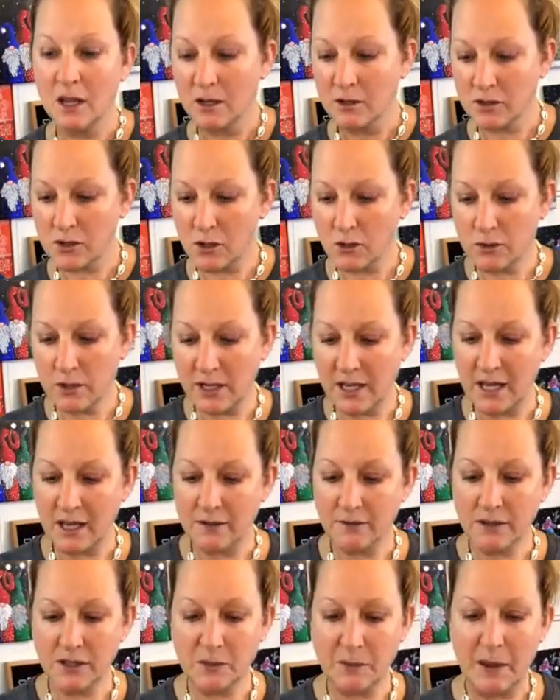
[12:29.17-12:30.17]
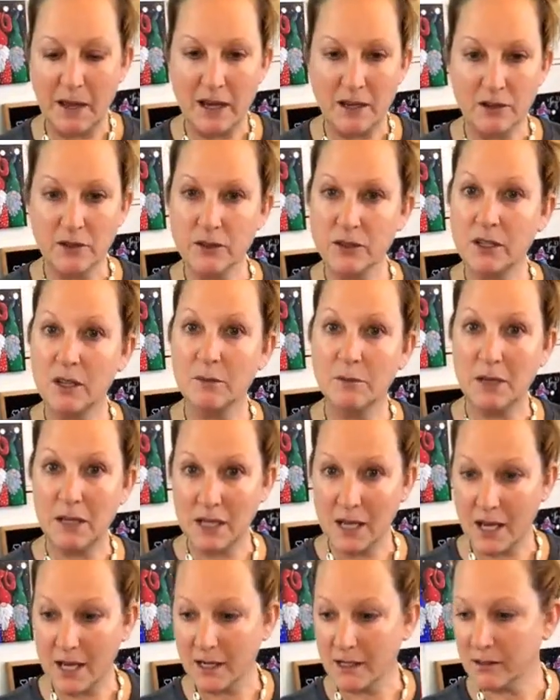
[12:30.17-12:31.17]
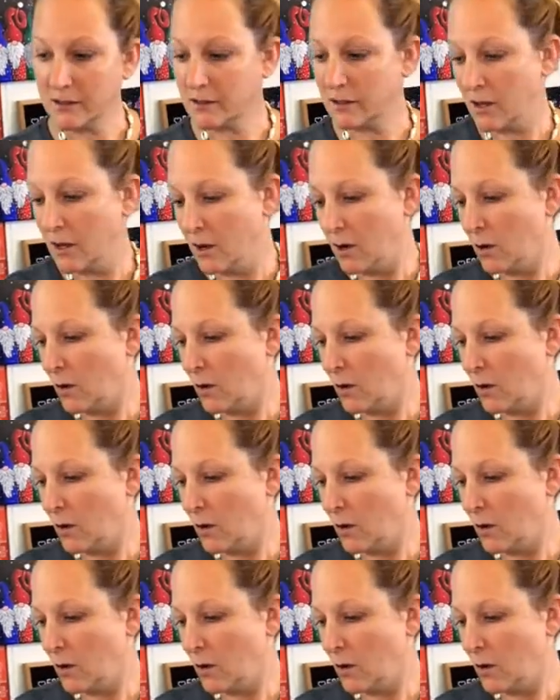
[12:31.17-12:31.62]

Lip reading: So the canvas panels can be nice.